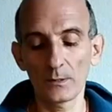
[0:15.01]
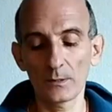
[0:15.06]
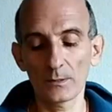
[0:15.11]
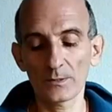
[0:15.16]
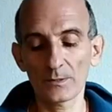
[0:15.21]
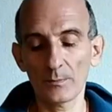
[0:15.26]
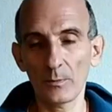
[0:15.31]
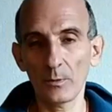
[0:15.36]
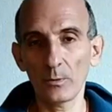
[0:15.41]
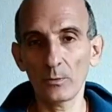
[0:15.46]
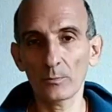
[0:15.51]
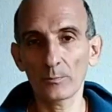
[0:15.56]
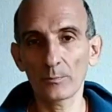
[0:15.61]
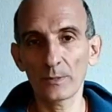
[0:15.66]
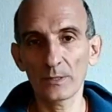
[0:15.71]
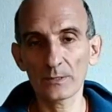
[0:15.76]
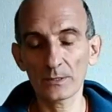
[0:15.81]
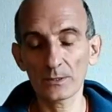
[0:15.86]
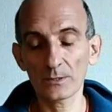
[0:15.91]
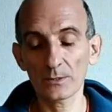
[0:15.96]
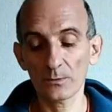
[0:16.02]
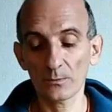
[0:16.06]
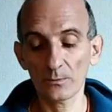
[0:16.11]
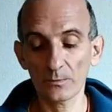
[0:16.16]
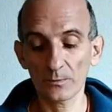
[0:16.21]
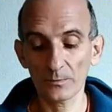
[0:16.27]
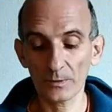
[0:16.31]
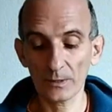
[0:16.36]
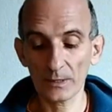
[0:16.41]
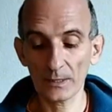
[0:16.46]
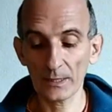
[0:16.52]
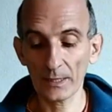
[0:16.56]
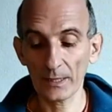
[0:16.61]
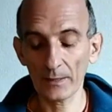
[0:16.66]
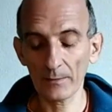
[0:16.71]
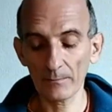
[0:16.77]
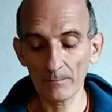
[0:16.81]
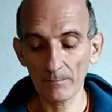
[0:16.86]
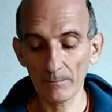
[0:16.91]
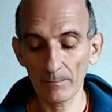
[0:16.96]
small pieces of
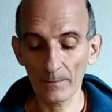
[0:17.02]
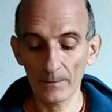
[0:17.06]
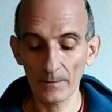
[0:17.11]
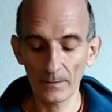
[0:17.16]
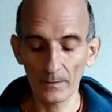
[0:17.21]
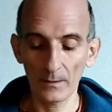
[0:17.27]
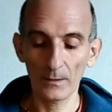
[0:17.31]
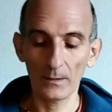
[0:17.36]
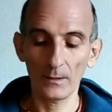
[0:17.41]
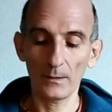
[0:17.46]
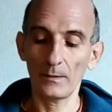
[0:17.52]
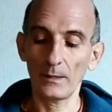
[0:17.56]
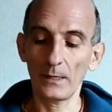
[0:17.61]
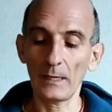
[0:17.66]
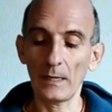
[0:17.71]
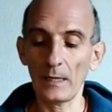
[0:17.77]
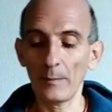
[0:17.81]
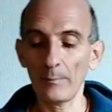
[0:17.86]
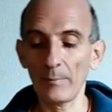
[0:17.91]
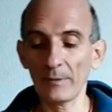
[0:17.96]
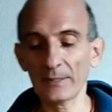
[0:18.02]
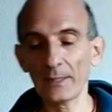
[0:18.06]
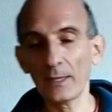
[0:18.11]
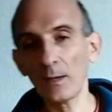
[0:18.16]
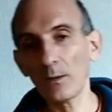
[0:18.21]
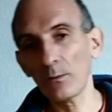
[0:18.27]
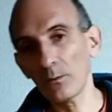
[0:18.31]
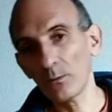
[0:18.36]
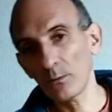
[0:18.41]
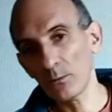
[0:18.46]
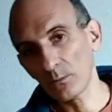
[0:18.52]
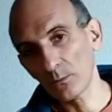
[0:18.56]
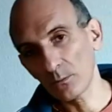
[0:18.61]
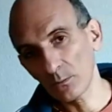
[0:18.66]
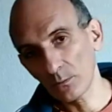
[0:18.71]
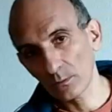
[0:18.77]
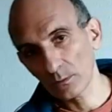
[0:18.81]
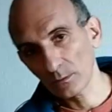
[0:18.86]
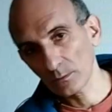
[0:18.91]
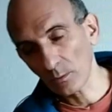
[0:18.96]
clay. But now,
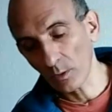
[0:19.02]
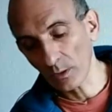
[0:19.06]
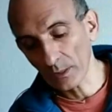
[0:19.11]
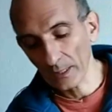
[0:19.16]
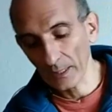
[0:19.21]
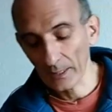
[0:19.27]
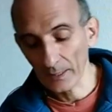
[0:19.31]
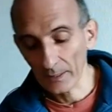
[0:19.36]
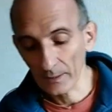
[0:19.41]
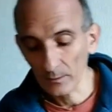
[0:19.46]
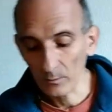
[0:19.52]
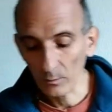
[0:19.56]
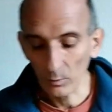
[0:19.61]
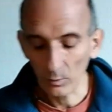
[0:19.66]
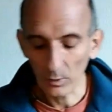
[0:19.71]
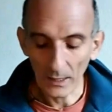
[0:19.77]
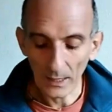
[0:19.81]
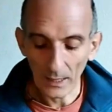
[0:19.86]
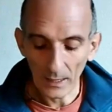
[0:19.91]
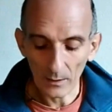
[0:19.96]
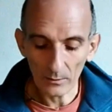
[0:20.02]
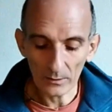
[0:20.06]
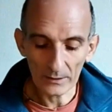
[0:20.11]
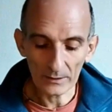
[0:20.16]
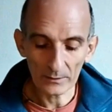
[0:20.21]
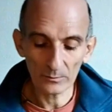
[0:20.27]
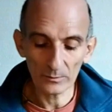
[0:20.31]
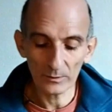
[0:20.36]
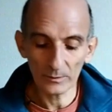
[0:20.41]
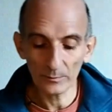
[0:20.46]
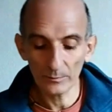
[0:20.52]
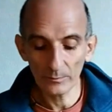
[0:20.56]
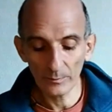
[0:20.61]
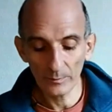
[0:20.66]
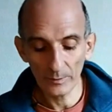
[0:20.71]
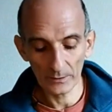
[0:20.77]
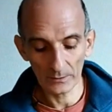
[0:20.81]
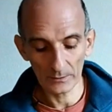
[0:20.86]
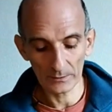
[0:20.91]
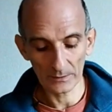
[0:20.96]
okay, how can we
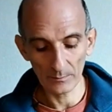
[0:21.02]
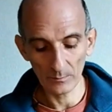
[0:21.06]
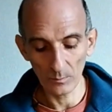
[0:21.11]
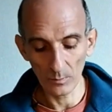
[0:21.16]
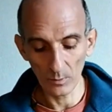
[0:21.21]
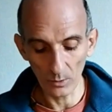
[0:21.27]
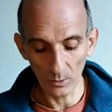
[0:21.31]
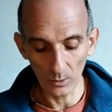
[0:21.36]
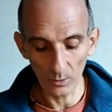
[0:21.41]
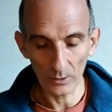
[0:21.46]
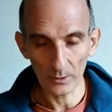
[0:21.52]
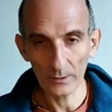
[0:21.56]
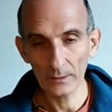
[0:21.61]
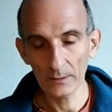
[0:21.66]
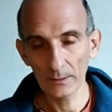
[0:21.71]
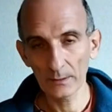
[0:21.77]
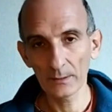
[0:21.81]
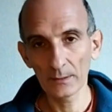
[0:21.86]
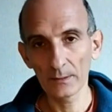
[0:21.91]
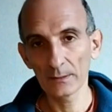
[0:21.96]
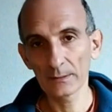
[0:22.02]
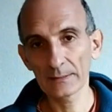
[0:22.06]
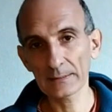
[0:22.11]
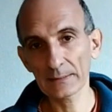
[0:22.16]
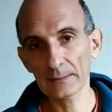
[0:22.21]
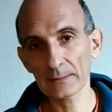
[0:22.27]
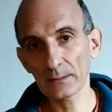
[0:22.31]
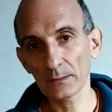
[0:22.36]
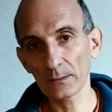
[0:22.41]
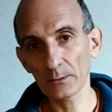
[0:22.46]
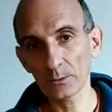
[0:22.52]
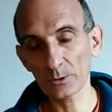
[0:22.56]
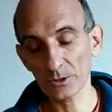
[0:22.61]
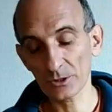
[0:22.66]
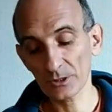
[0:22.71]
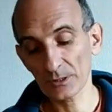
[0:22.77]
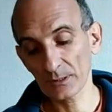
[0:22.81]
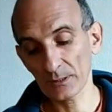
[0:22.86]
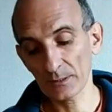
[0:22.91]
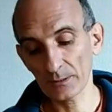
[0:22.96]
build a more
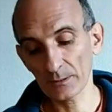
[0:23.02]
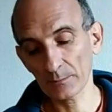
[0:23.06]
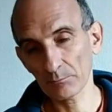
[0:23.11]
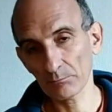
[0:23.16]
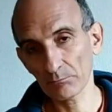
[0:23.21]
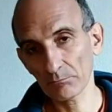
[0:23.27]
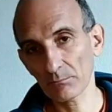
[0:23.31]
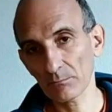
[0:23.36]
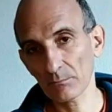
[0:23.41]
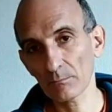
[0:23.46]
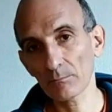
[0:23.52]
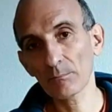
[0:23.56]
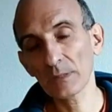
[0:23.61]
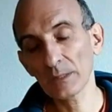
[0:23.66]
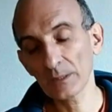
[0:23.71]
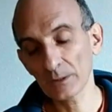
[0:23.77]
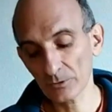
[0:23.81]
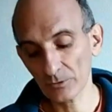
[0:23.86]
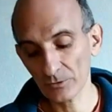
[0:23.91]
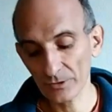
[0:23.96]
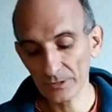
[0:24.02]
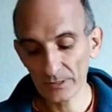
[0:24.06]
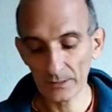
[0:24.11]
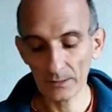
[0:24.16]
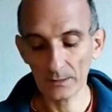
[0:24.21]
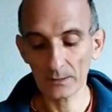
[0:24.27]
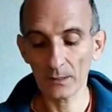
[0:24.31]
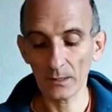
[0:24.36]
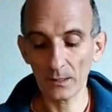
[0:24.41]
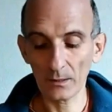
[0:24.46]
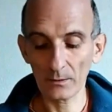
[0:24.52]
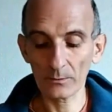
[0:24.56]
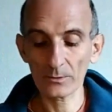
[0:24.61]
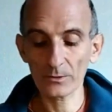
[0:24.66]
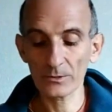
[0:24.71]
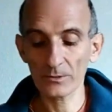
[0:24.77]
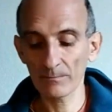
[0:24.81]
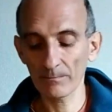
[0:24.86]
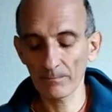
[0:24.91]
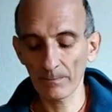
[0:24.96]
technologically interesting
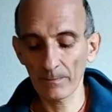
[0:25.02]
house?